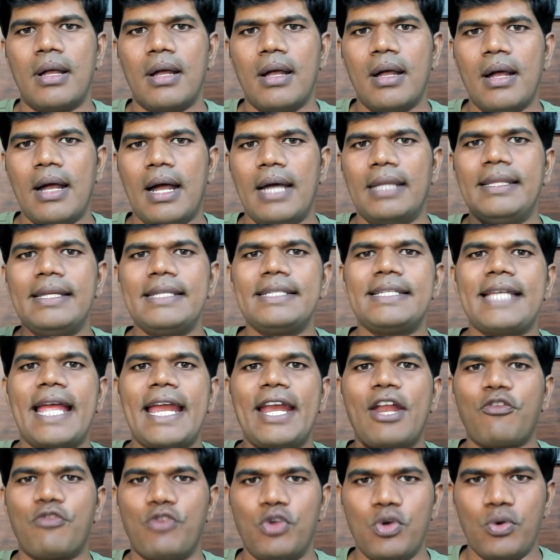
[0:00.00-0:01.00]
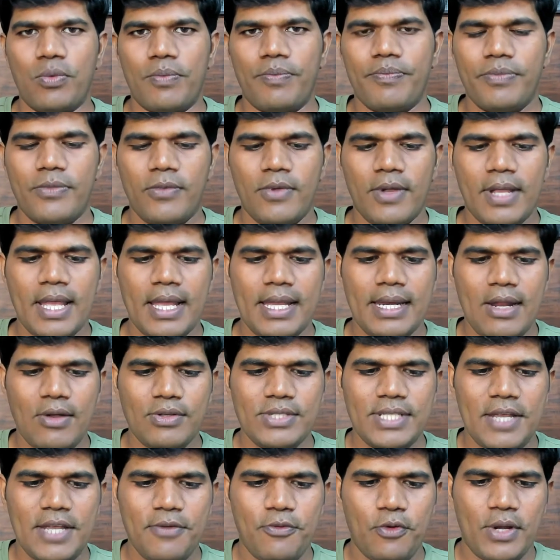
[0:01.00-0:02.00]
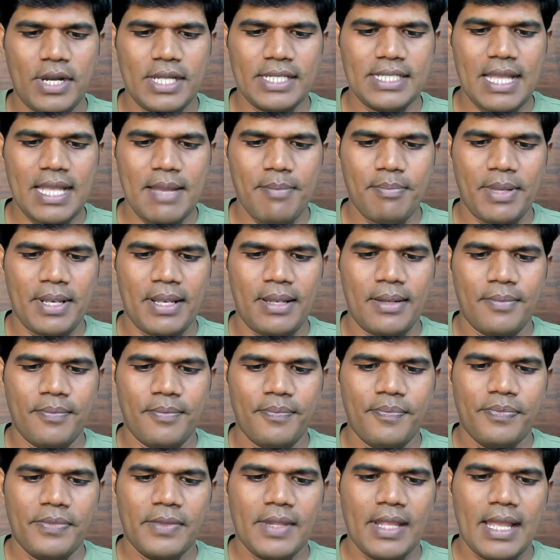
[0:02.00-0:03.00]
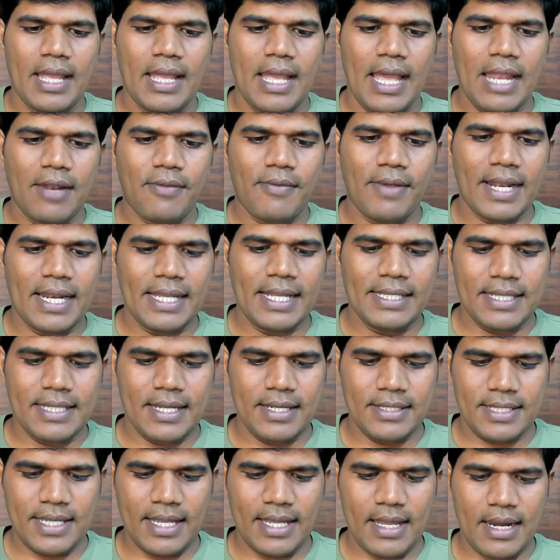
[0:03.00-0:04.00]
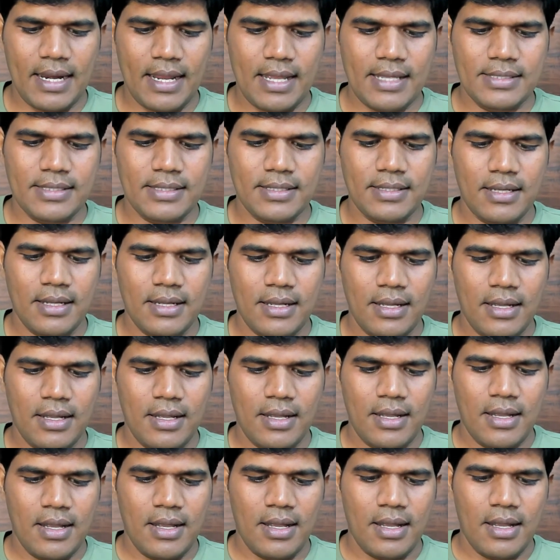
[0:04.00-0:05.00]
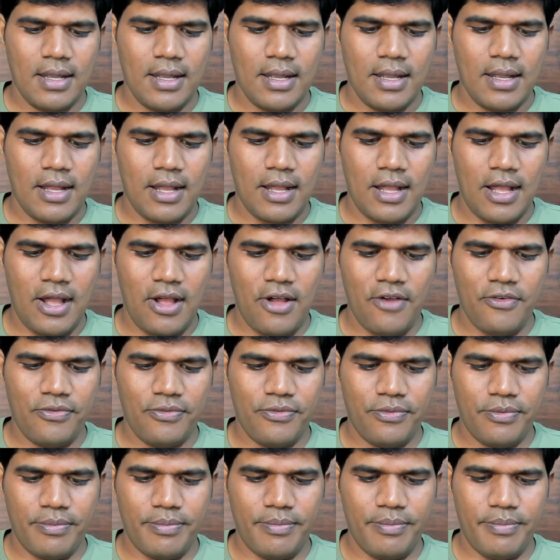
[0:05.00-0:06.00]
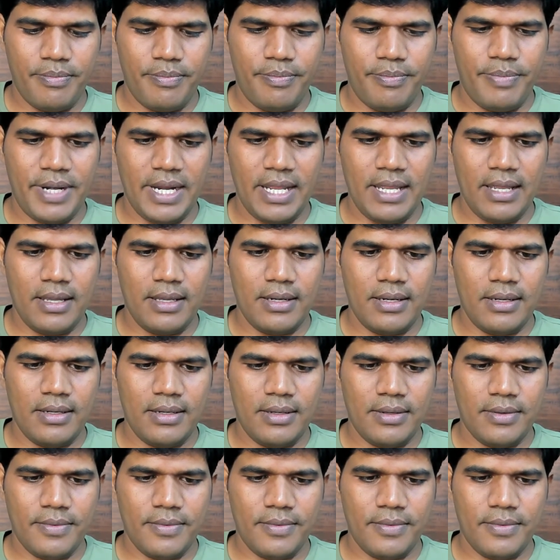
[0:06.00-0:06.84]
uh, other side of you. Okay, now say for example, I'll quickly search here as Half Brain